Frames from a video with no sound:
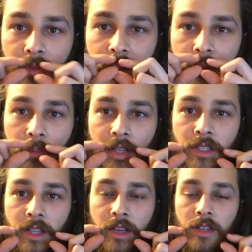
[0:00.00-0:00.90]
thin
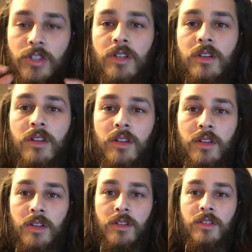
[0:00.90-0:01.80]
mustache.
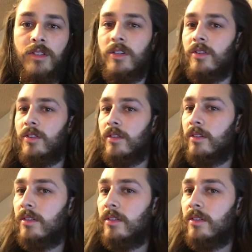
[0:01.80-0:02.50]
So